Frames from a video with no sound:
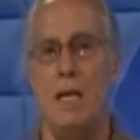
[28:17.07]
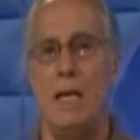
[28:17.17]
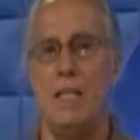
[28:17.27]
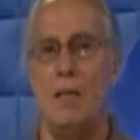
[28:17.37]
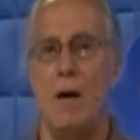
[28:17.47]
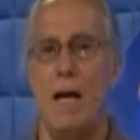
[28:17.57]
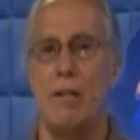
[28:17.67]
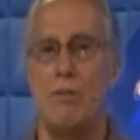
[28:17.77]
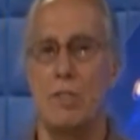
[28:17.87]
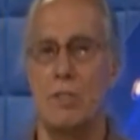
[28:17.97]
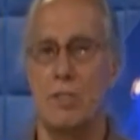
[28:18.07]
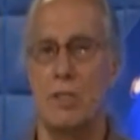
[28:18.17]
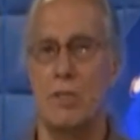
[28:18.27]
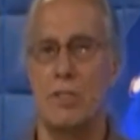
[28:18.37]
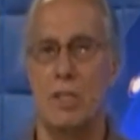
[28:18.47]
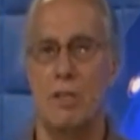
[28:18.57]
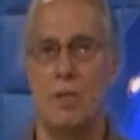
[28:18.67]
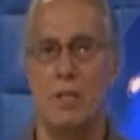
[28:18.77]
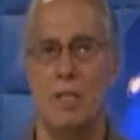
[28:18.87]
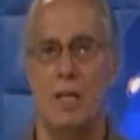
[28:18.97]
In the Mayan crystal skull
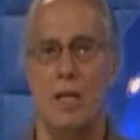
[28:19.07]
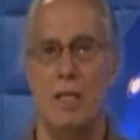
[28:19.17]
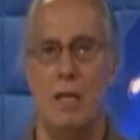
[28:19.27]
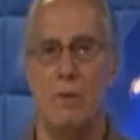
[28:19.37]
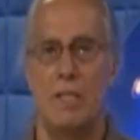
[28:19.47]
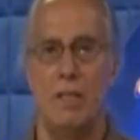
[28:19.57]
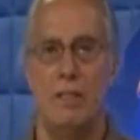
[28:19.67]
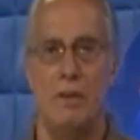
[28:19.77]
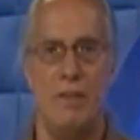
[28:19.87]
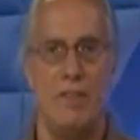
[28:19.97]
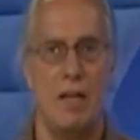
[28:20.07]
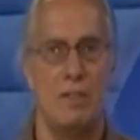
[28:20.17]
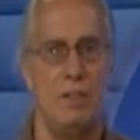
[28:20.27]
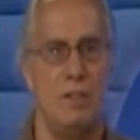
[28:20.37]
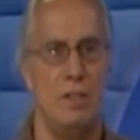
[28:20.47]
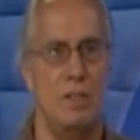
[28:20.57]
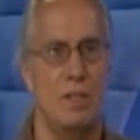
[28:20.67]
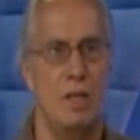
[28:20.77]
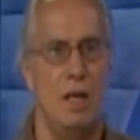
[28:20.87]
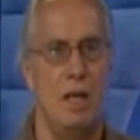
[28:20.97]
ceremony that was held every 1,000
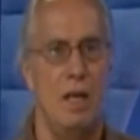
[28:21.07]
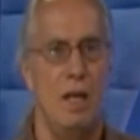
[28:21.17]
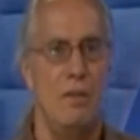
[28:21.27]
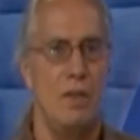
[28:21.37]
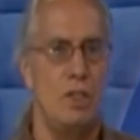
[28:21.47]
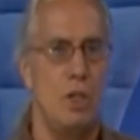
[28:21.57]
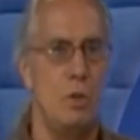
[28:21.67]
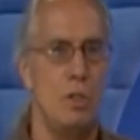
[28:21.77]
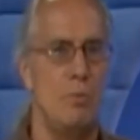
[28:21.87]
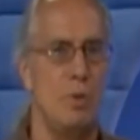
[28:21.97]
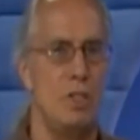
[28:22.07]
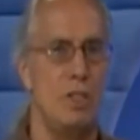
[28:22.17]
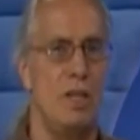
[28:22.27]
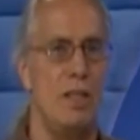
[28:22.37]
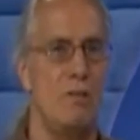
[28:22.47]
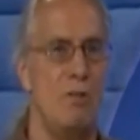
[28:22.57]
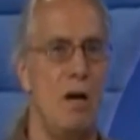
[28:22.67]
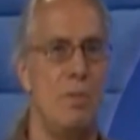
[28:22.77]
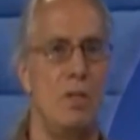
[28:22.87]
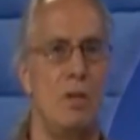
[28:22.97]
years, the chosen person and the
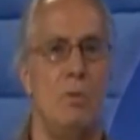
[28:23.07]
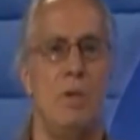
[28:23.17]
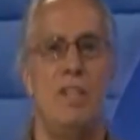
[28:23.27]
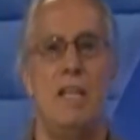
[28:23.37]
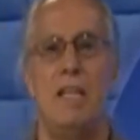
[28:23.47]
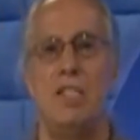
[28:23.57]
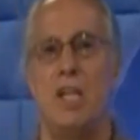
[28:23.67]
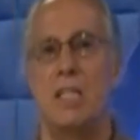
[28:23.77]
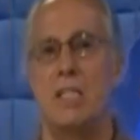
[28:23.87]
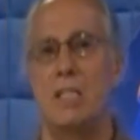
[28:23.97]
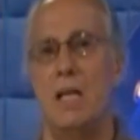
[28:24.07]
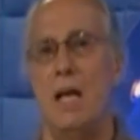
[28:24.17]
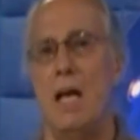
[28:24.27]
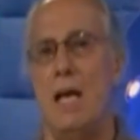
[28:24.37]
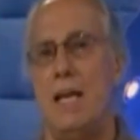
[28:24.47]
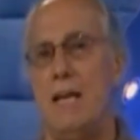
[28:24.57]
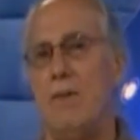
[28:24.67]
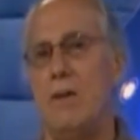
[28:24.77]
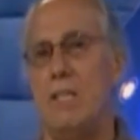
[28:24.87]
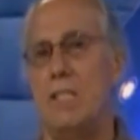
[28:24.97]
grandmother would then ingest a
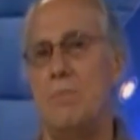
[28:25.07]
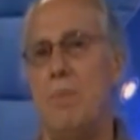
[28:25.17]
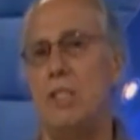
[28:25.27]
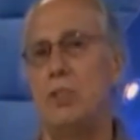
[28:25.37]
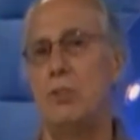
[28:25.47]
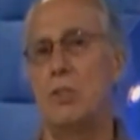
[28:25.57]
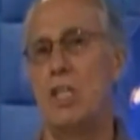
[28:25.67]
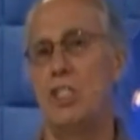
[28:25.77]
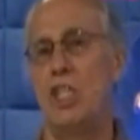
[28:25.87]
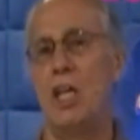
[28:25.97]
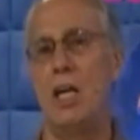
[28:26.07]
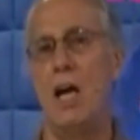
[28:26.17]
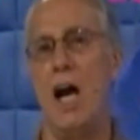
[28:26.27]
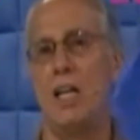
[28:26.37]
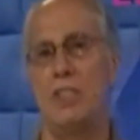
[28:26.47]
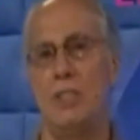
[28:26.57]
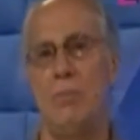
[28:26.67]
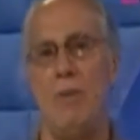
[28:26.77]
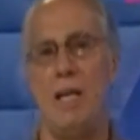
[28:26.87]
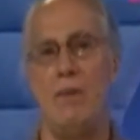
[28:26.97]
very special concoction
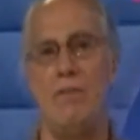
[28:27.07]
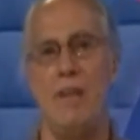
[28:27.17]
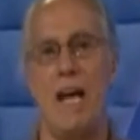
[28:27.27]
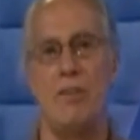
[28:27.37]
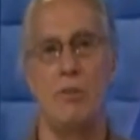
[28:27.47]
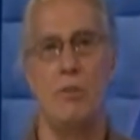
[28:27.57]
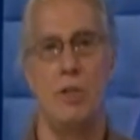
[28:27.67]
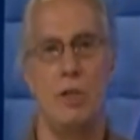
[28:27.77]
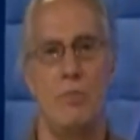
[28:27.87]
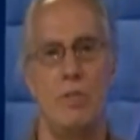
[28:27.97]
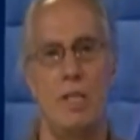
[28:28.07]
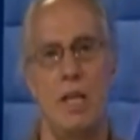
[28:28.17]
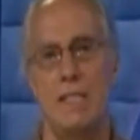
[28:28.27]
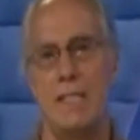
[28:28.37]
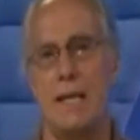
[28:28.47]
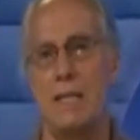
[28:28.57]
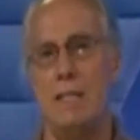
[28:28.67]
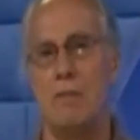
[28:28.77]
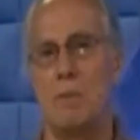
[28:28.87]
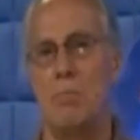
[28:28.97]
made of natural herbs,
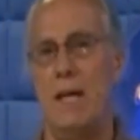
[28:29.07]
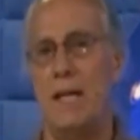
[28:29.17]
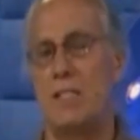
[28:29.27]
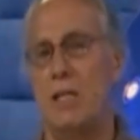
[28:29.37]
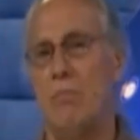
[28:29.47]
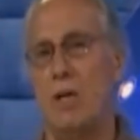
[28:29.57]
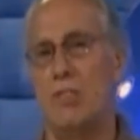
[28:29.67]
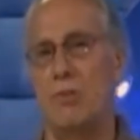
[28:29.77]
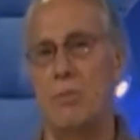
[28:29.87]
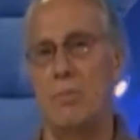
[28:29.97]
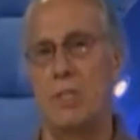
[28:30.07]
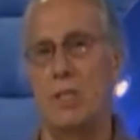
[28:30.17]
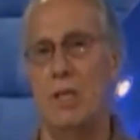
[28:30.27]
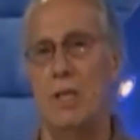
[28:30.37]
psychedelic plants, and mushrooms.